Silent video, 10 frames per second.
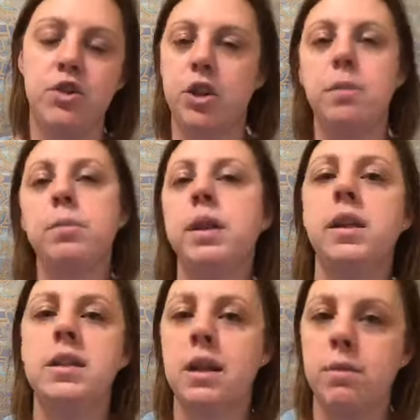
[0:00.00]
you're
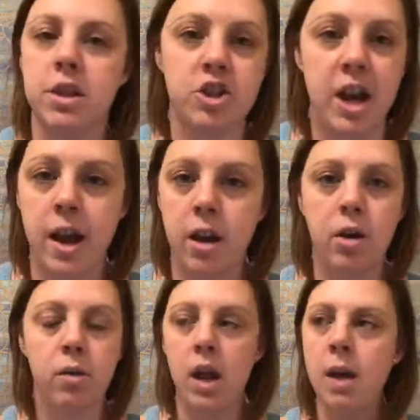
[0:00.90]
completely done with a
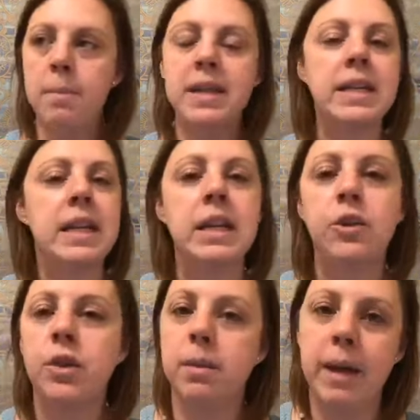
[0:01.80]
shadow, because it can
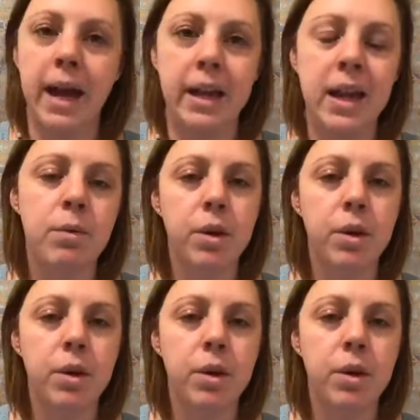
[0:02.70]
creep back in.